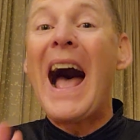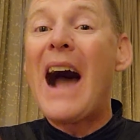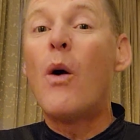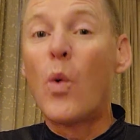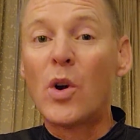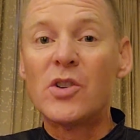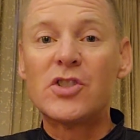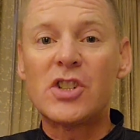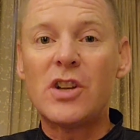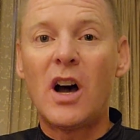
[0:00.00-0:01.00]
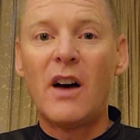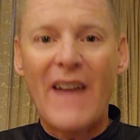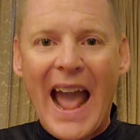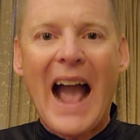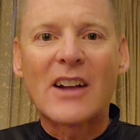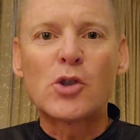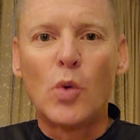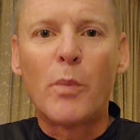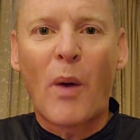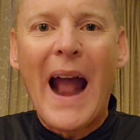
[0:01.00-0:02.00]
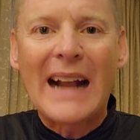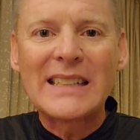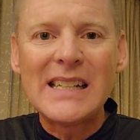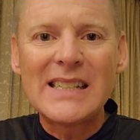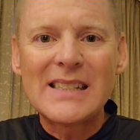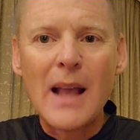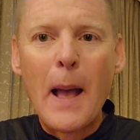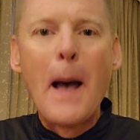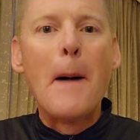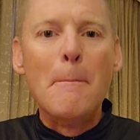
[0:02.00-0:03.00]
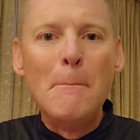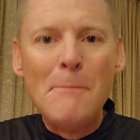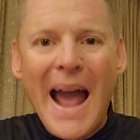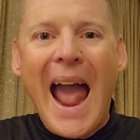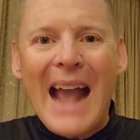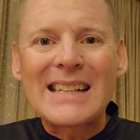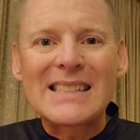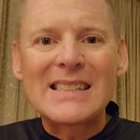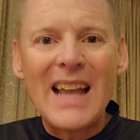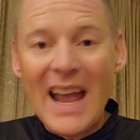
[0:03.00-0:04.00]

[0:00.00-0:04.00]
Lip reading: hours of actual practice max.